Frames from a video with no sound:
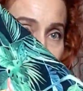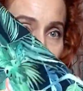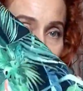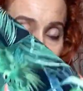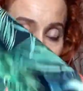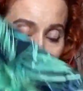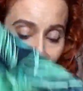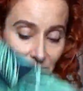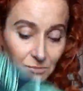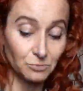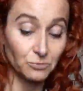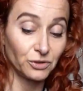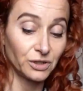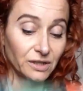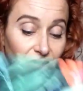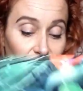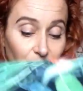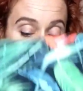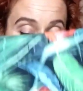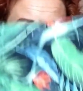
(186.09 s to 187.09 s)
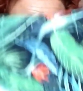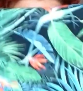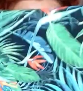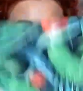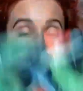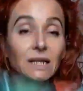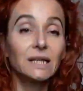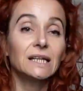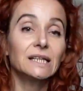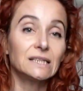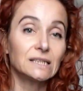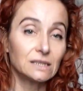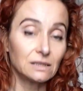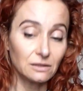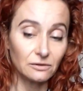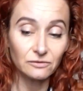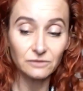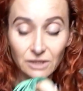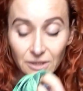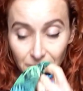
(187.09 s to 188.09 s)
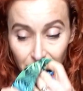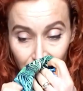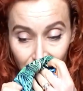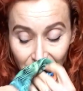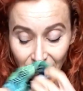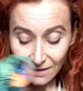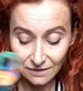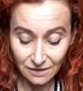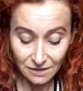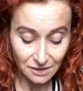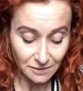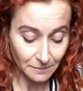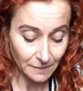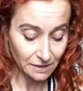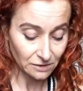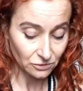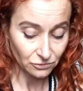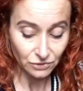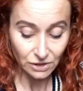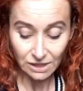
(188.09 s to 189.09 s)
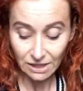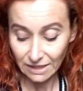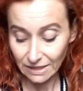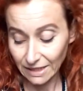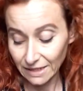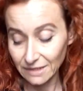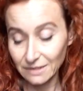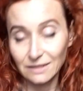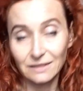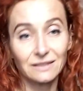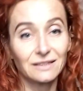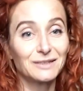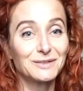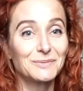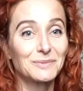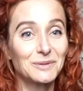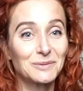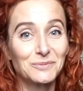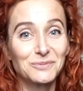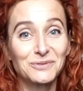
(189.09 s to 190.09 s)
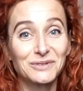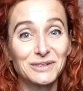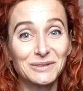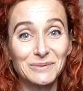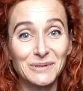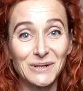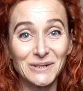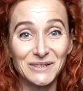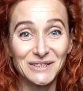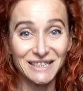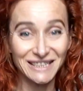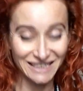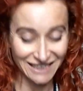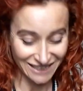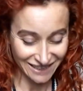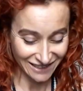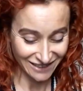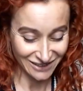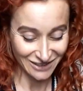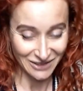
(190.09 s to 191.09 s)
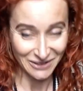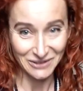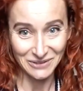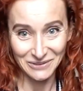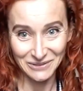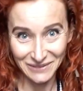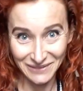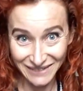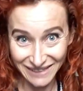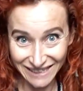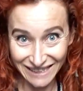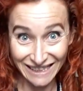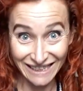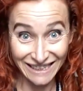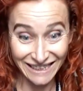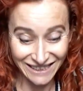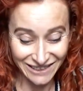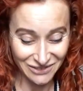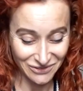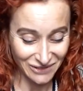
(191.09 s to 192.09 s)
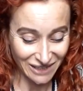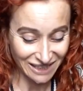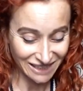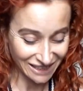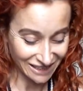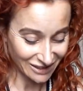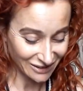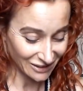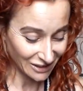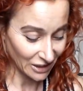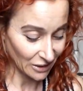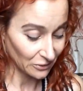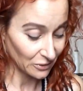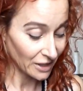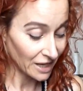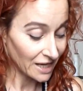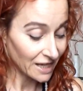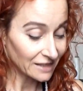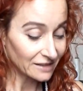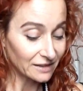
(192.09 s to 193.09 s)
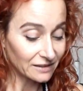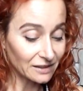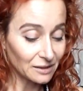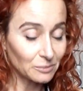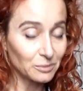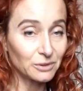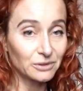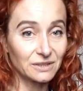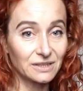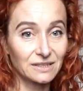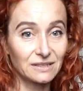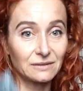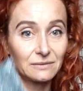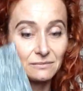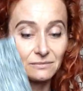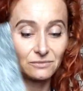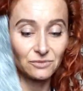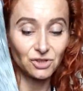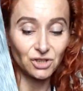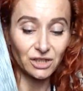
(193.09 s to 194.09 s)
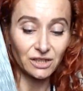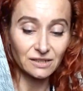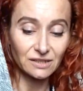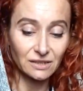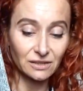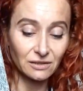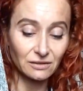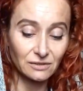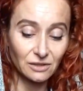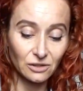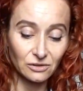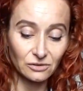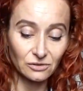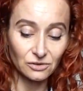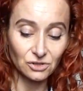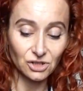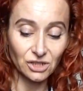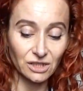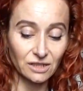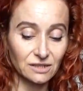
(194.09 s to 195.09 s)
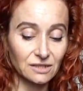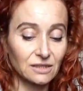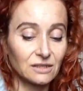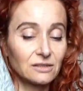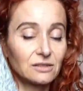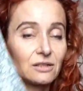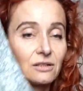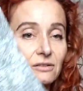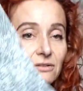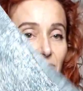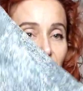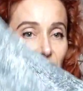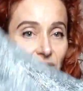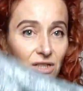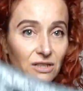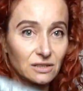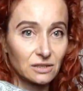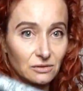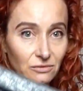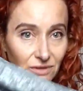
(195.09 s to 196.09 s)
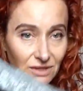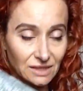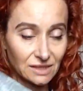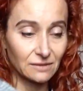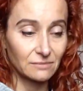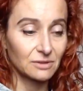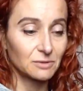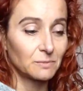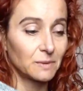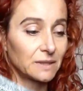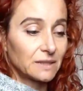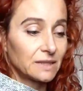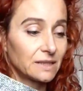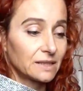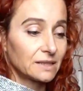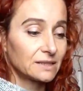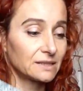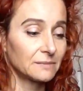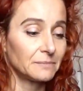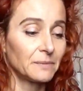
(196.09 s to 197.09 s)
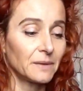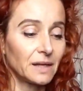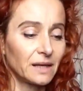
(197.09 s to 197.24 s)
It's breathable. It's lovely and it smells really nice, and it's been pre-washed, so it is ready to go. Then I bought some jersey, cotton jersey. It's cotton jersey with some spandex.